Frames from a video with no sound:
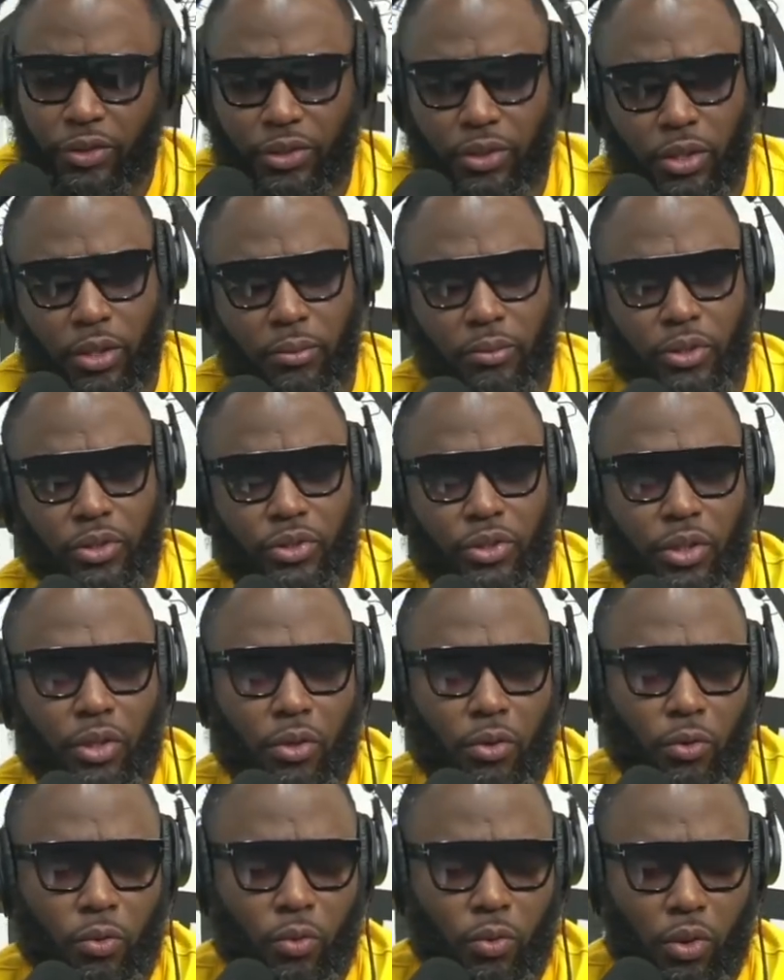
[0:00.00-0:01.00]
comedy
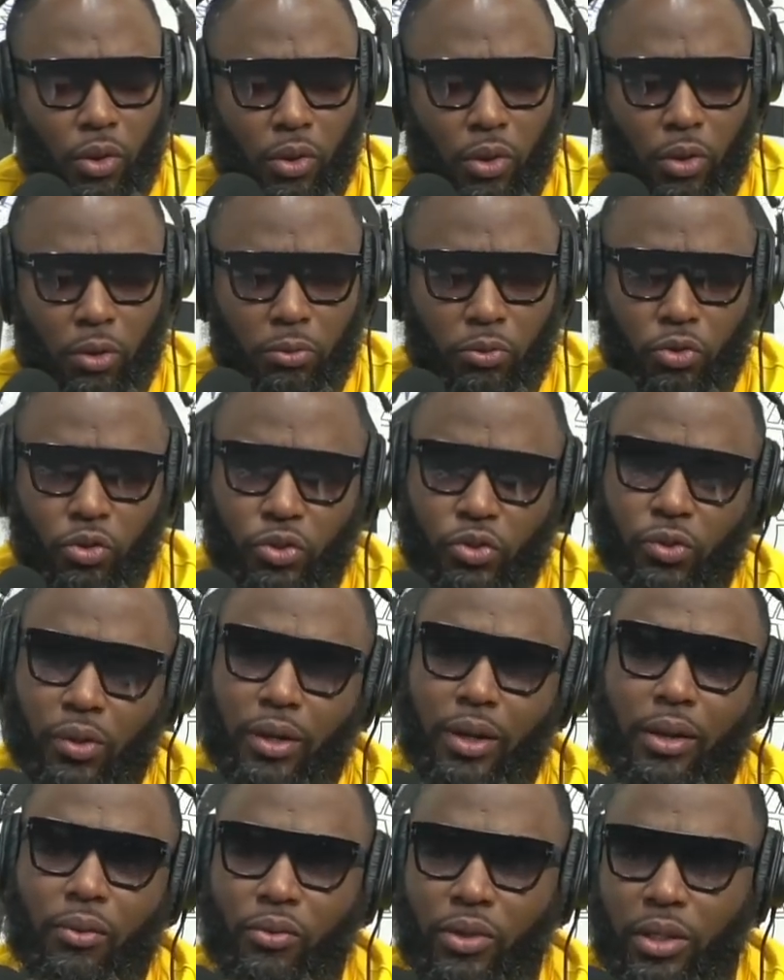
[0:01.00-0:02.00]
show uh, doing Trae
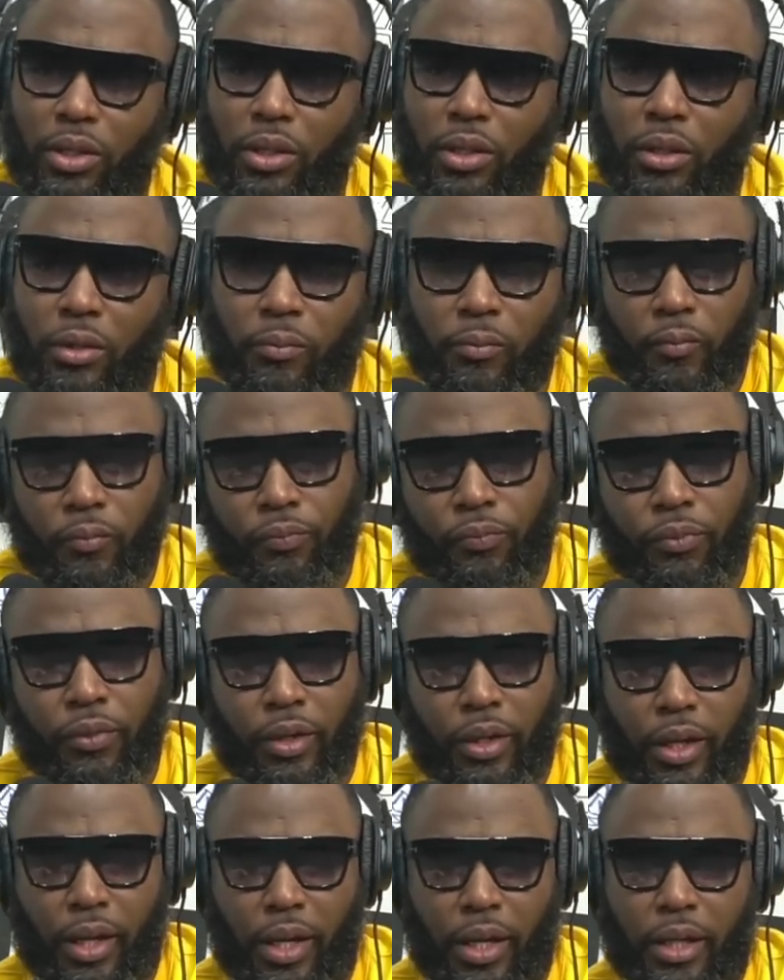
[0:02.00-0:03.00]
Day weekend,
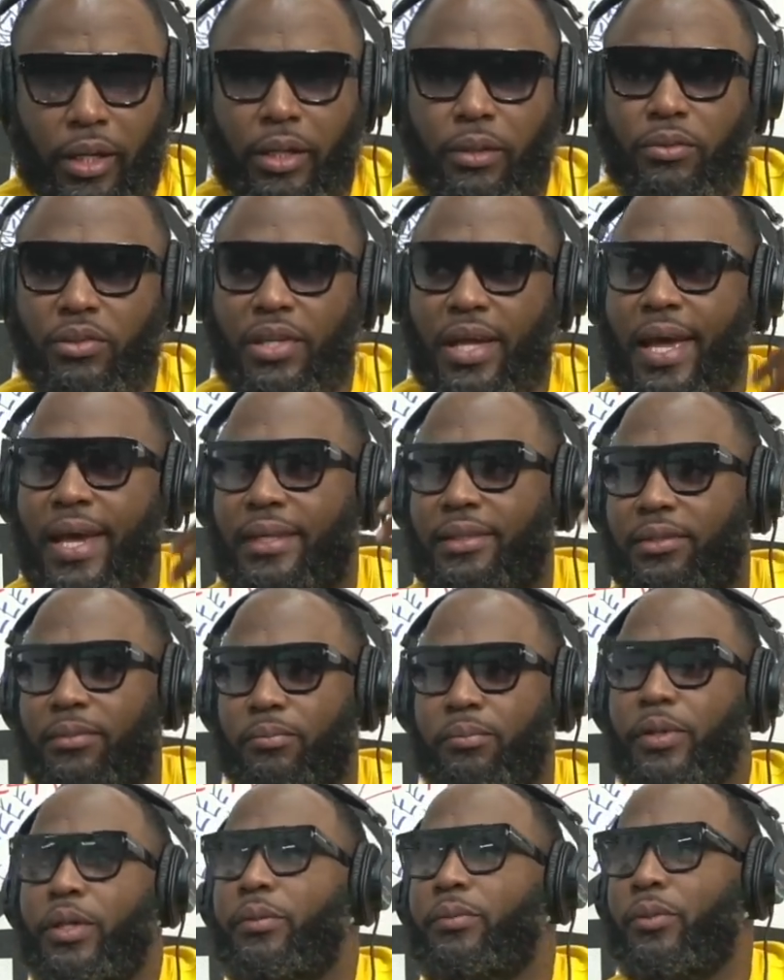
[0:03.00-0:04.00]
mm. and he was asking
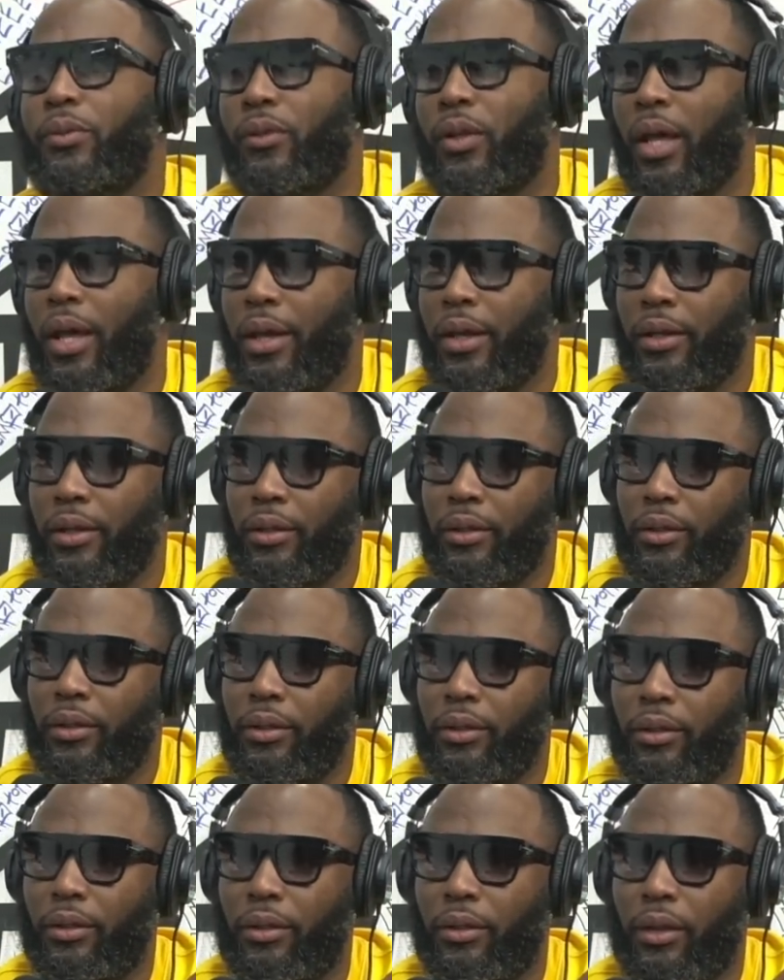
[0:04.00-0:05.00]
people like,
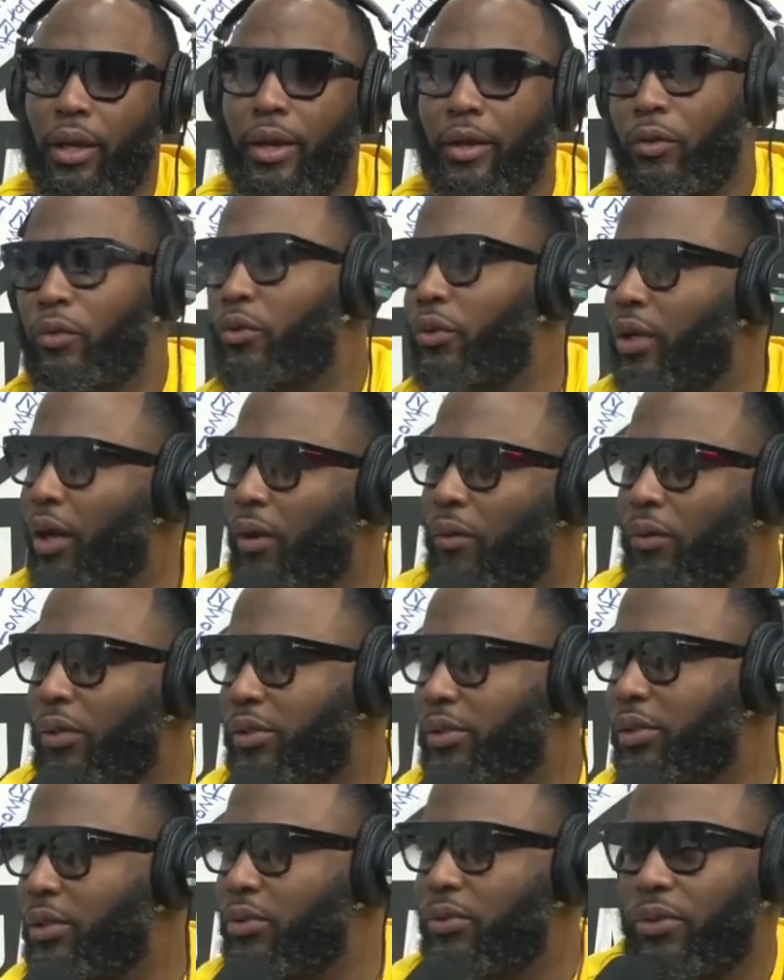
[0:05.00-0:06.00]
"Hey, who do y'all want
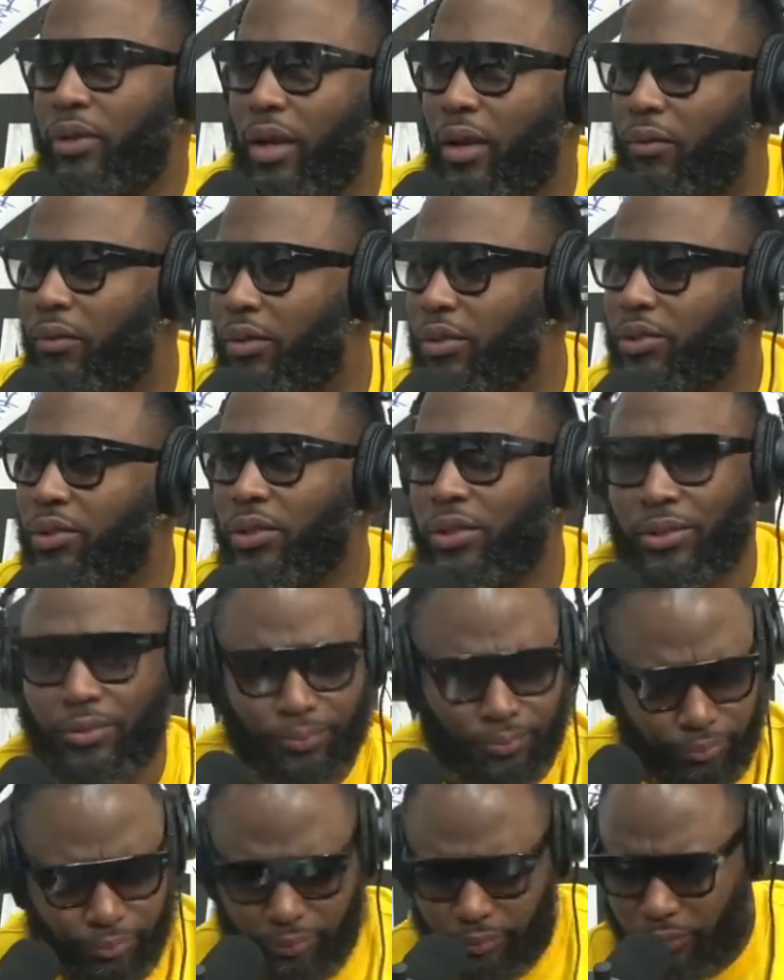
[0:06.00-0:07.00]
to see? Who do y'all want to see?"
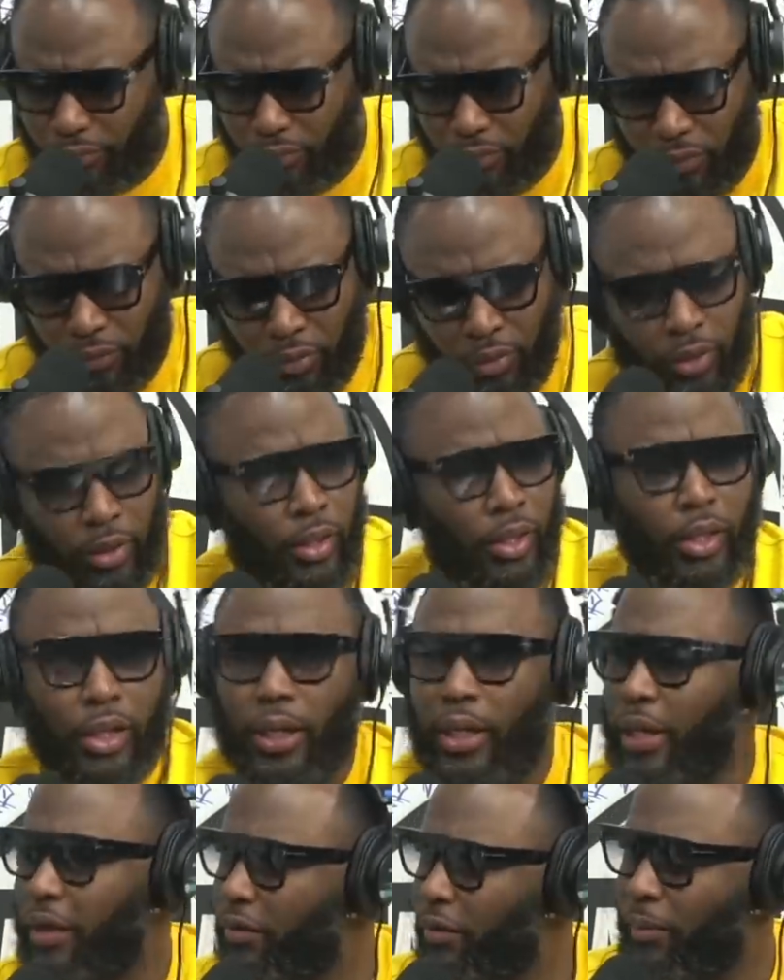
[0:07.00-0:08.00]

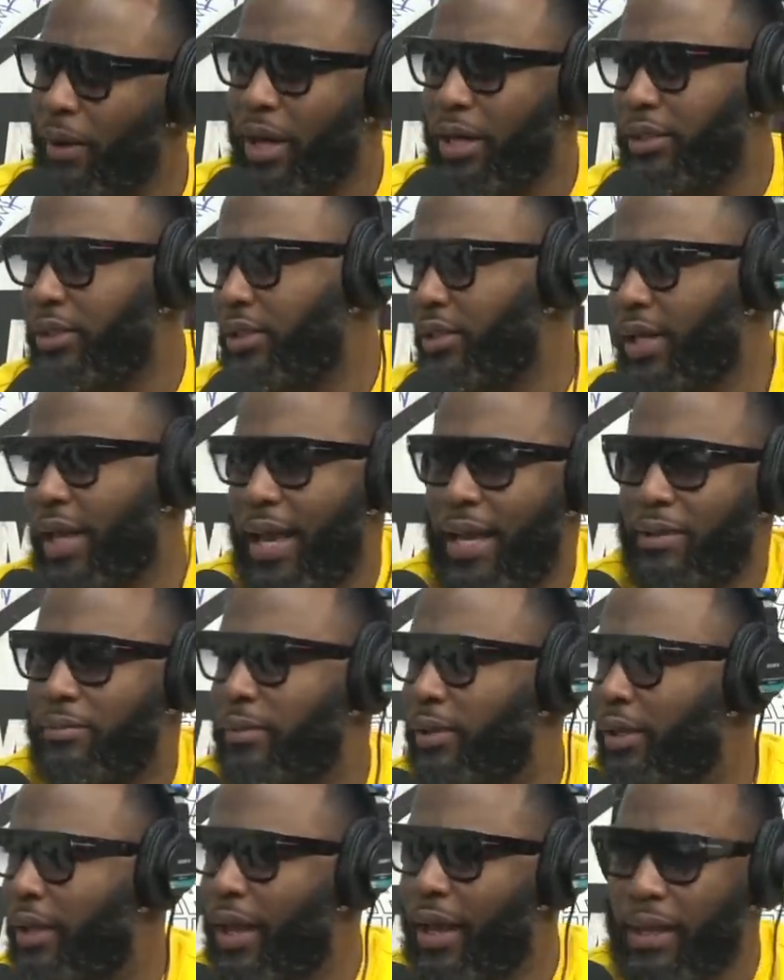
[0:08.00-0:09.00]
And everybody just add
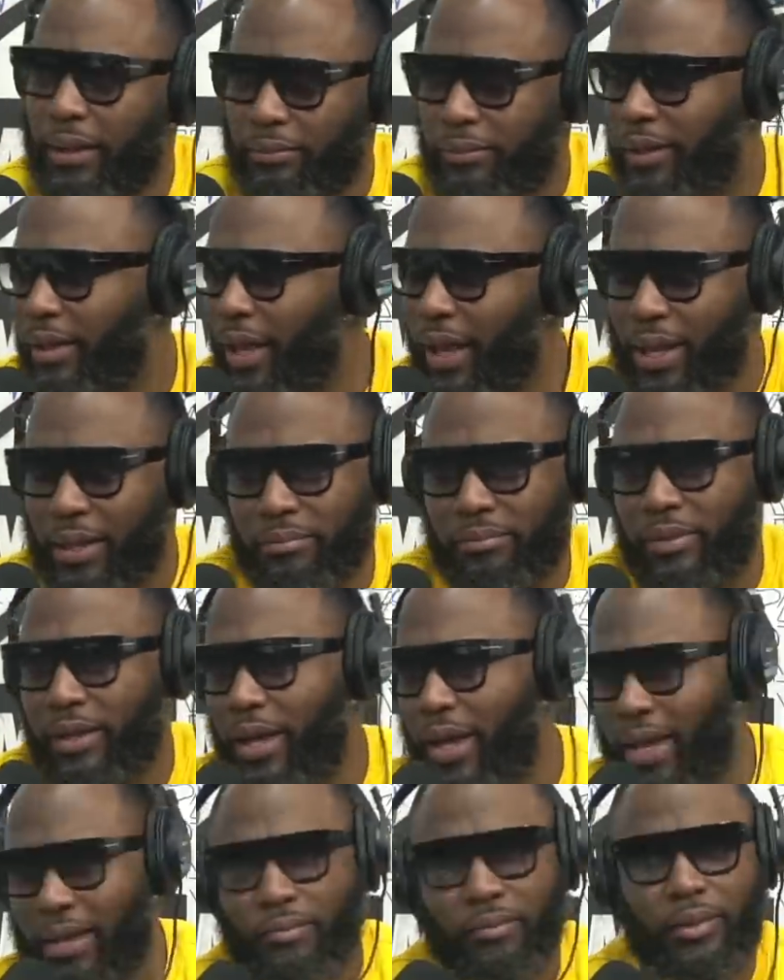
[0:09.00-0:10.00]
me, add me, add me,
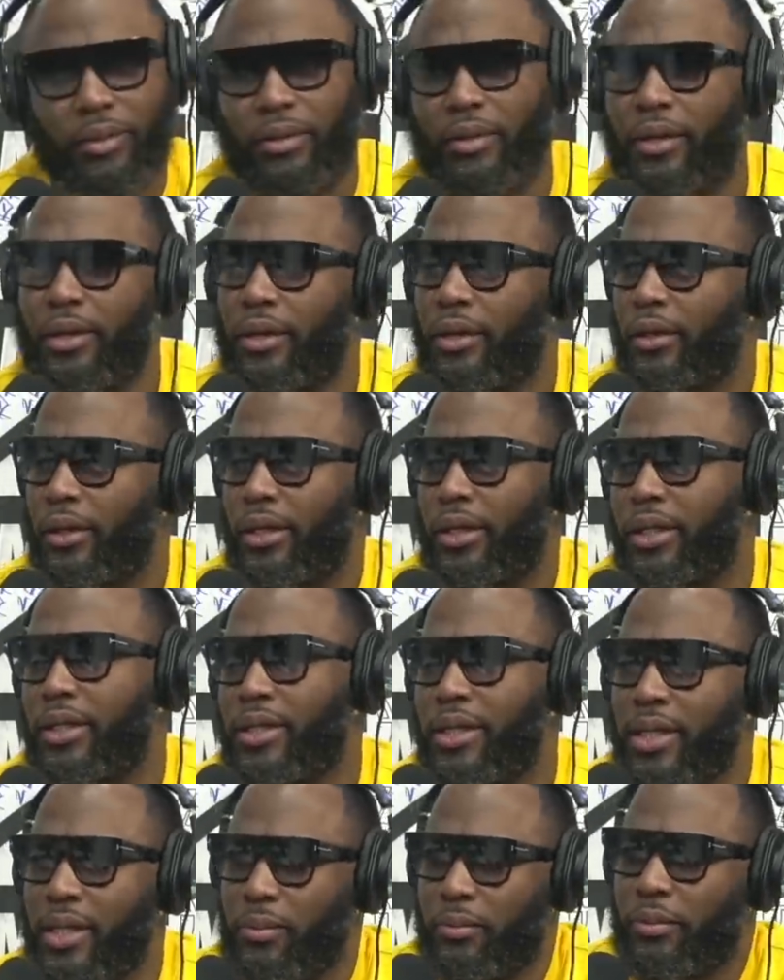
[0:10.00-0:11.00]
add me. He
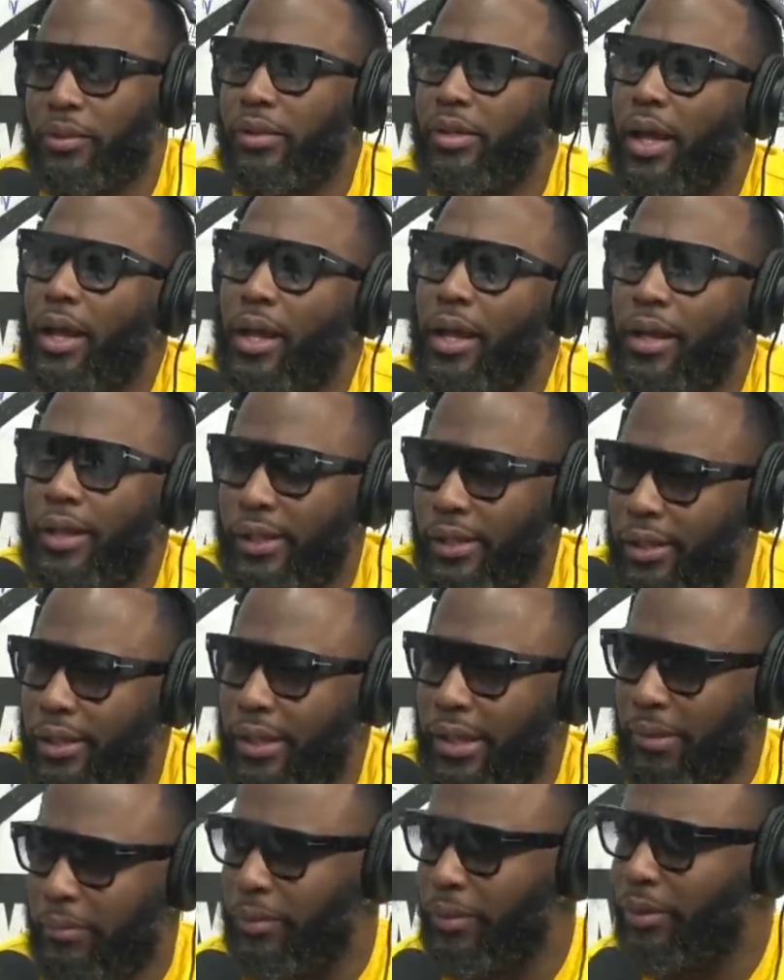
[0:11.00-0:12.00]
DM me like, "Hey, get
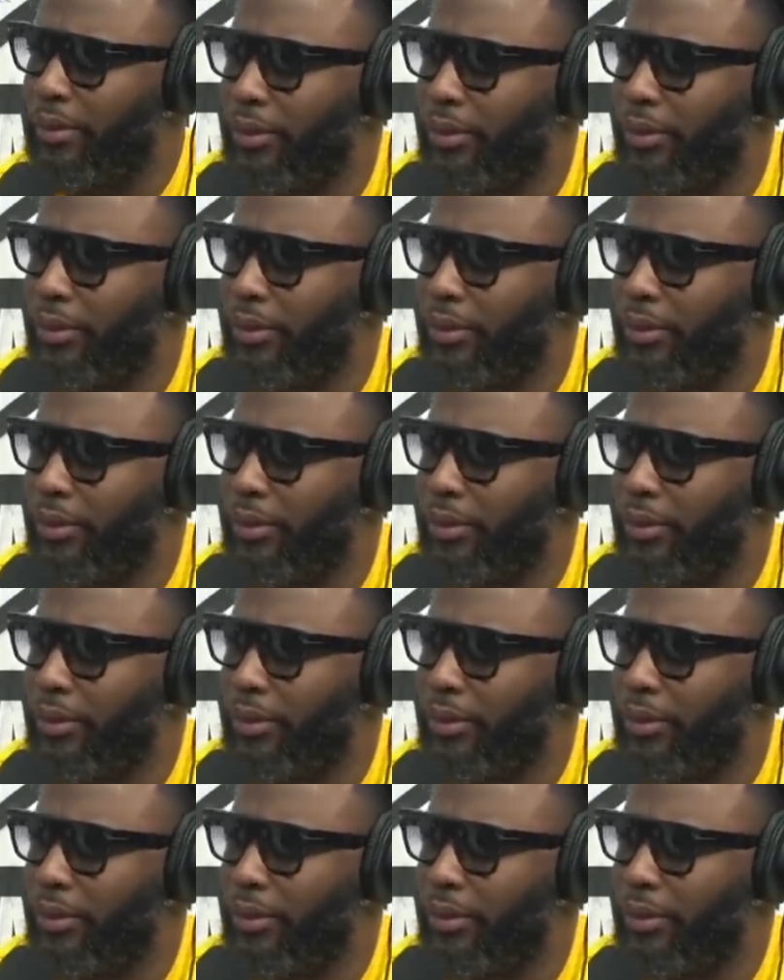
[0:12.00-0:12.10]
at me."